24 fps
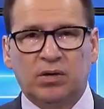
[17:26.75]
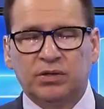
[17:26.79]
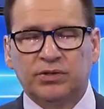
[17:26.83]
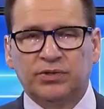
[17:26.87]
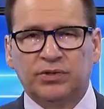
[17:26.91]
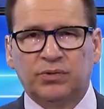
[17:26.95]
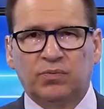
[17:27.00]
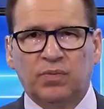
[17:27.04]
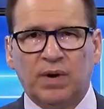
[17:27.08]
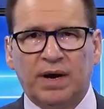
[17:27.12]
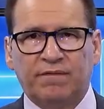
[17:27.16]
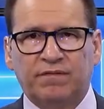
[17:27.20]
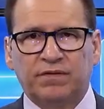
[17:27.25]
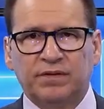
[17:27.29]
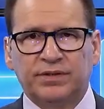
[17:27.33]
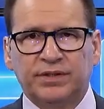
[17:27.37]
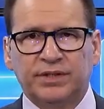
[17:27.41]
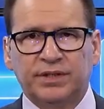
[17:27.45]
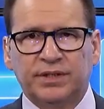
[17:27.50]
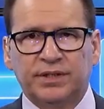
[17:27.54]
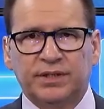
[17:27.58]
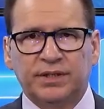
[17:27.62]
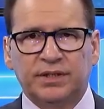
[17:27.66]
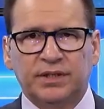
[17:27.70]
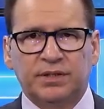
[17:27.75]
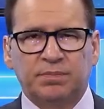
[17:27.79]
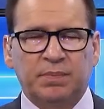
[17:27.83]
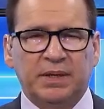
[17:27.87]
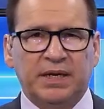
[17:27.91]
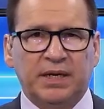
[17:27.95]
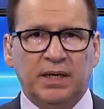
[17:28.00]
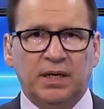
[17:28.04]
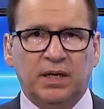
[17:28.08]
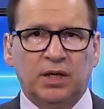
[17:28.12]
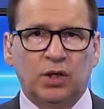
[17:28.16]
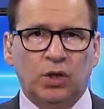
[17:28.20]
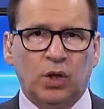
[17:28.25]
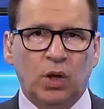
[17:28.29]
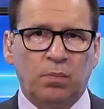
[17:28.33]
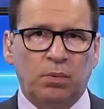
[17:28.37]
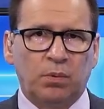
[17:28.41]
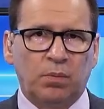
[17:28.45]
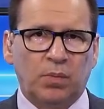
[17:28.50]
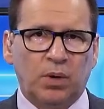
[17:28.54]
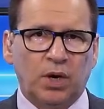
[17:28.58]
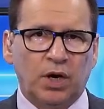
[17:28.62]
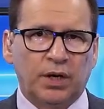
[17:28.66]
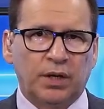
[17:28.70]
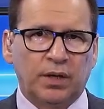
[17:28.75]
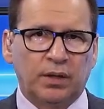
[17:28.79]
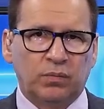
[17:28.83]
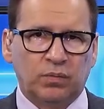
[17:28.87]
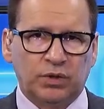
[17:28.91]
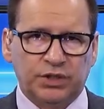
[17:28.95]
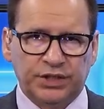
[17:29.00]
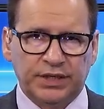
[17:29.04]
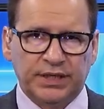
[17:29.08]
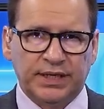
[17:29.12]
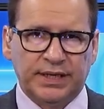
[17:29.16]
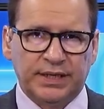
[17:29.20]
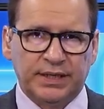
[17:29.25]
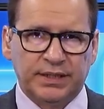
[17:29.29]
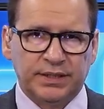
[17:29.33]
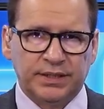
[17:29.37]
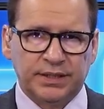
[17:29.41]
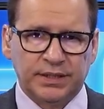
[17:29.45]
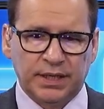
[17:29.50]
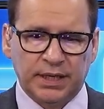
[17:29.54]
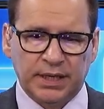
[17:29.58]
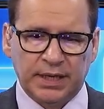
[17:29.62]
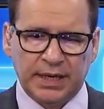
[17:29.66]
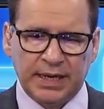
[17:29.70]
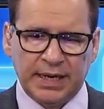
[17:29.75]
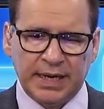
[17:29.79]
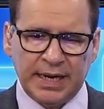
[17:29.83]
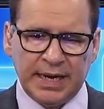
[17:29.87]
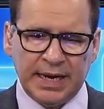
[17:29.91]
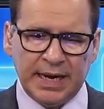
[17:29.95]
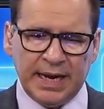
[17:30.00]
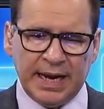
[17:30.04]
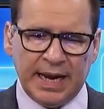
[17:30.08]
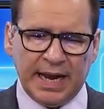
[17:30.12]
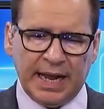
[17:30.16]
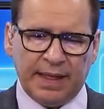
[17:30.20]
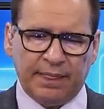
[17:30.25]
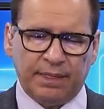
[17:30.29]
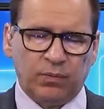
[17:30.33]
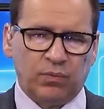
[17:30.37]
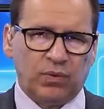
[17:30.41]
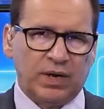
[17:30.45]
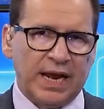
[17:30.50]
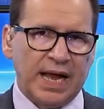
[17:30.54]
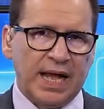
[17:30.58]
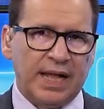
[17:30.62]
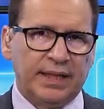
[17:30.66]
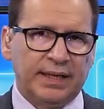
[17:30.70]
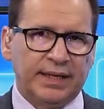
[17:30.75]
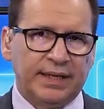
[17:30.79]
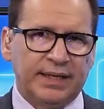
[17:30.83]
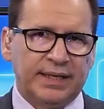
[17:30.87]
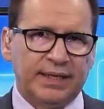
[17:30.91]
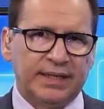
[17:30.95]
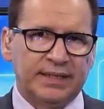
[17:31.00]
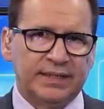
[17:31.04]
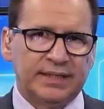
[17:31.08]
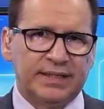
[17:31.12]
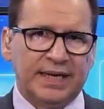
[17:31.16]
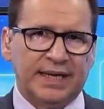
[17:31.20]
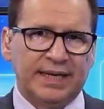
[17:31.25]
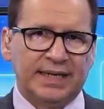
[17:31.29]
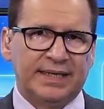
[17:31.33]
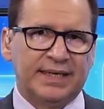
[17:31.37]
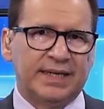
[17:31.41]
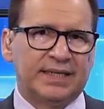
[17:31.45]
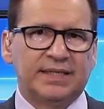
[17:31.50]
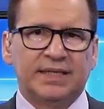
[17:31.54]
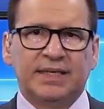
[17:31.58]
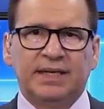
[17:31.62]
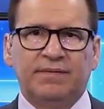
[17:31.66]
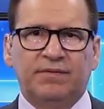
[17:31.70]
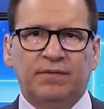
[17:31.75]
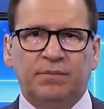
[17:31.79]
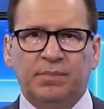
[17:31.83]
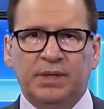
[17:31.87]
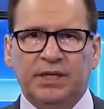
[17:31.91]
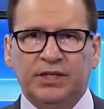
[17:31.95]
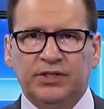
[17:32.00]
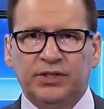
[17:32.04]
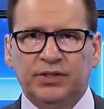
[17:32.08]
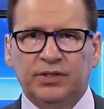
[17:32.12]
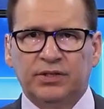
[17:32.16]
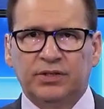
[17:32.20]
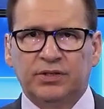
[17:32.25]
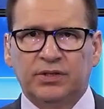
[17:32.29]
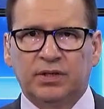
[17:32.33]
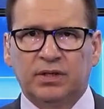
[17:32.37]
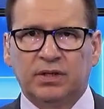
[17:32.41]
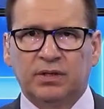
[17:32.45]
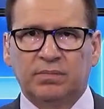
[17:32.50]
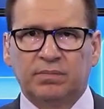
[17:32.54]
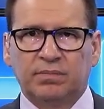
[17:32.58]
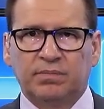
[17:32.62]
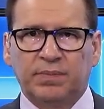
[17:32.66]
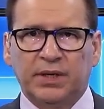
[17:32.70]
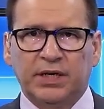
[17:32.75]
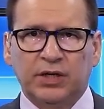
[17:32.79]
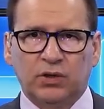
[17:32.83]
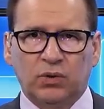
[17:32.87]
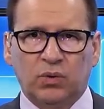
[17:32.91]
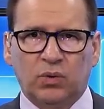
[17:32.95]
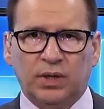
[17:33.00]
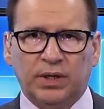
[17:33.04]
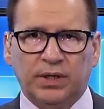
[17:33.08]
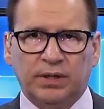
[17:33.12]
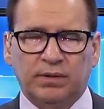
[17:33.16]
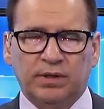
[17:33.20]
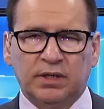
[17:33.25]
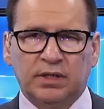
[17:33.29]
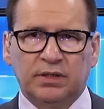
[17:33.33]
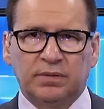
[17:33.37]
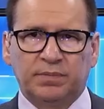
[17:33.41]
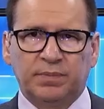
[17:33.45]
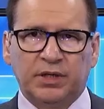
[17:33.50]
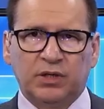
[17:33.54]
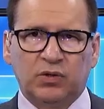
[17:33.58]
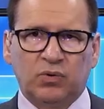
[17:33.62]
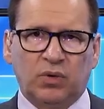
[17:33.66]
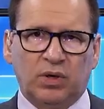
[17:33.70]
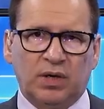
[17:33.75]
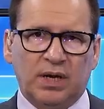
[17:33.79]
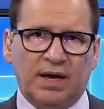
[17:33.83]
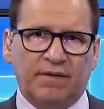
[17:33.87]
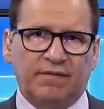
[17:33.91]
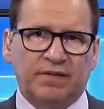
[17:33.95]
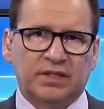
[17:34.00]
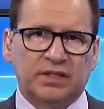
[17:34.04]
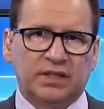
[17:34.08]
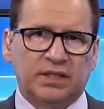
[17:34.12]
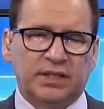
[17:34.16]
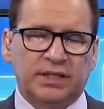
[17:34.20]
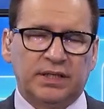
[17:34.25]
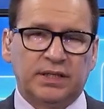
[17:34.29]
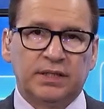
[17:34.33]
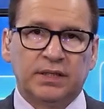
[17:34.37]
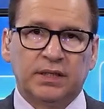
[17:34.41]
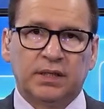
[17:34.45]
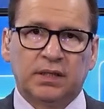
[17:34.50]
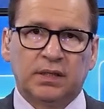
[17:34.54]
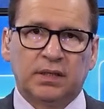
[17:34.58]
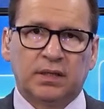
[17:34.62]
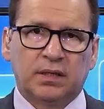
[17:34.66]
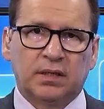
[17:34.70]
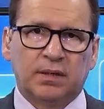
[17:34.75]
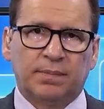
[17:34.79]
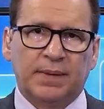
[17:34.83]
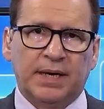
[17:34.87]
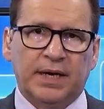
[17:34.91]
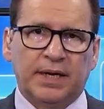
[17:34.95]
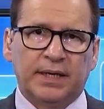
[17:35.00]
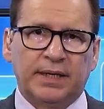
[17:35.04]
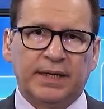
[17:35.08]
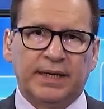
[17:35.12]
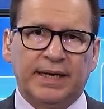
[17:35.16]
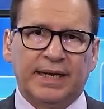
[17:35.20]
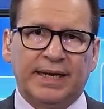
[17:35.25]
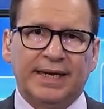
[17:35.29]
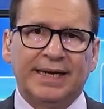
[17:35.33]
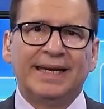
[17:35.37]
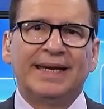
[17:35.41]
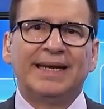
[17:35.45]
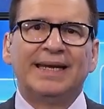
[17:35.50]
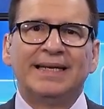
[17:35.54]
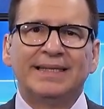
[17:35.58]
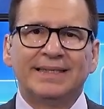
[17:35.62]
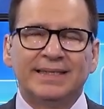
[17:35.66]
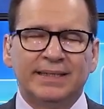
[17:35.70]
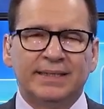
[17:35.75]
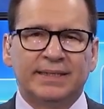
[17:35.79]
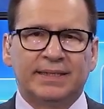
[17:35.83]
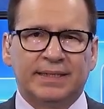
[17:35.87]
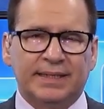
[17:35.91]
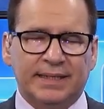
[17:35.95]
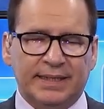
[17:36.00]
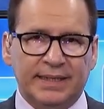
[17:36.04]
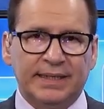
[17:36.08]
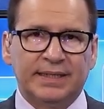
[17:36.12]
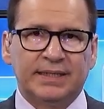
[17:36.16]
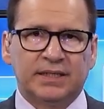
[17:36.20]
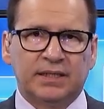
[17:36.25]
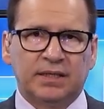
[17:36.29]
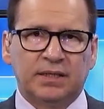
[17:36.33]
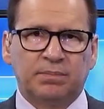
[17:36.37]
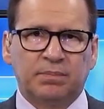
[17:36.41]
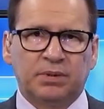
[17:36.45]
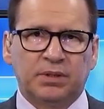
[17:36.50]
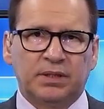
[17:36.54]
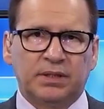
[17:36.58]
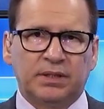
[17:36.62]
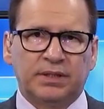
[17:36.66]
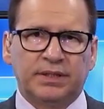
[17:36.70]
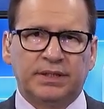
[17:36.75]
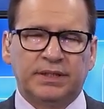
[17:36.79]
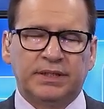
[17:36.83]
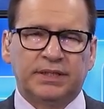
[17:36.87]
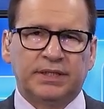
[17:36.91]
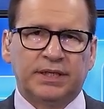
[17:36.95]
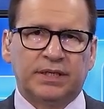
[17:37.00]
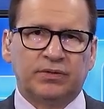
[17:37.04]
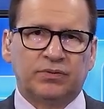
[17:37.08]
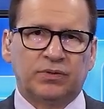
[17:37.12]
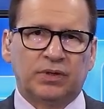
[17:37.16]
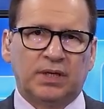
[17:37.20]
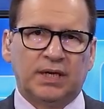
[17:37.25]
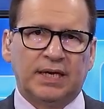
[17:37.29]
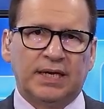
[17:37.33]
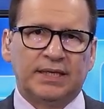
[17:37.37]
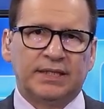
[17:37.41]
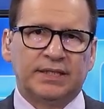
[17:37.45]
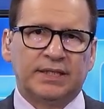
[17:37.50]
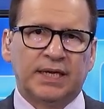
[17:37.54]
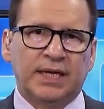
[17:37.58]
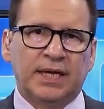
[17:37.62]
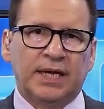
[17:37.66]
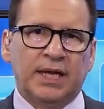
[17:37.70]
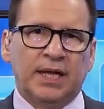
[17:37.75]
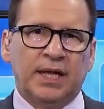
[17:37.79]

also references as being a global market, which it is, and the reality is that he doesn't even mention the term Bitcoin, because Bitcoin obviously is a clear commodity, and it isn't. It is completely decentralized.